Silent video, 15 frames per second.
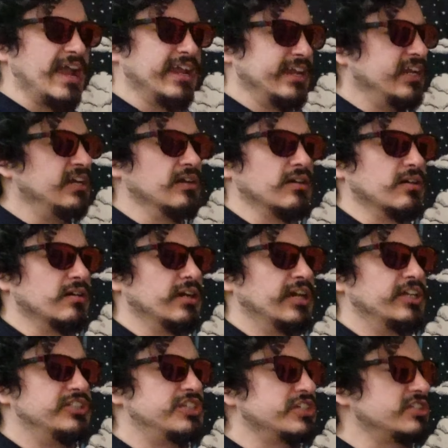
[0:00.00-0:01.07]
ear,
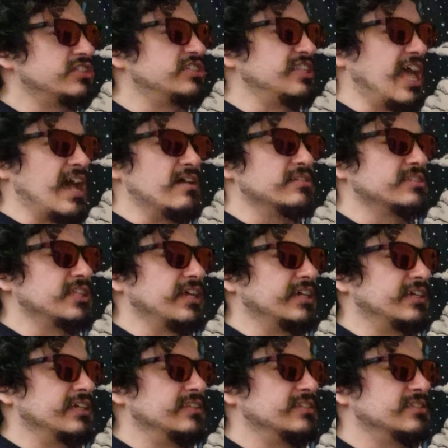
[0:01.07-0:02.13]
it just sounds
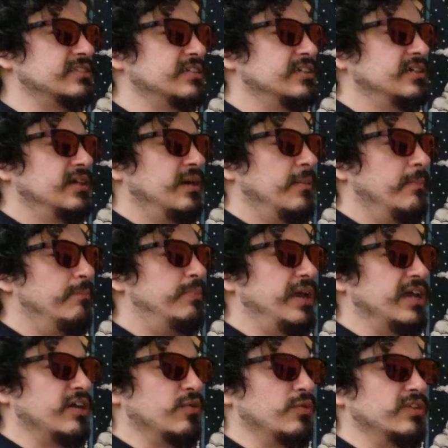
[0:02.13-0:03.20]
like it's
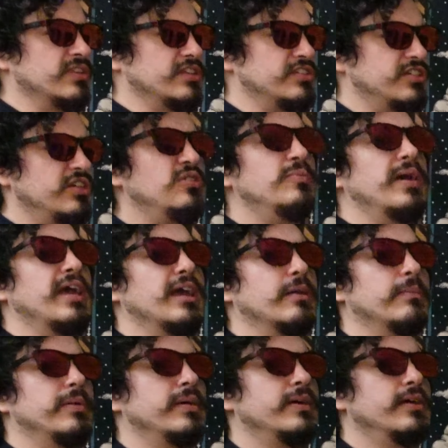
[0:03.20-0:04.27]
better with a tube
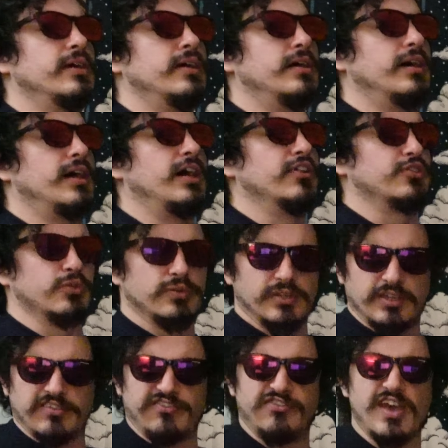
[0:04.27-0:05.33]
amp through
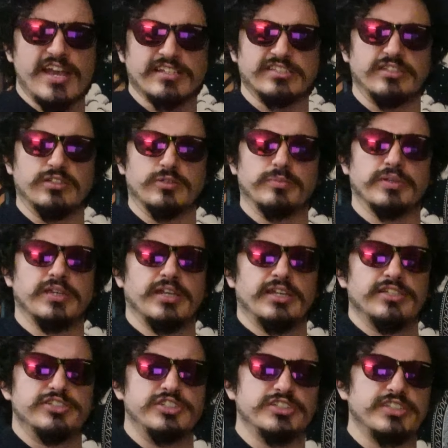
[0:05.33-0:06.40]
the effects loop,
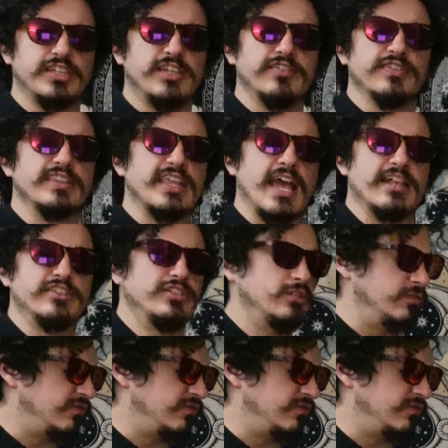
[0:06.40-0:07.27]
just to give it that tube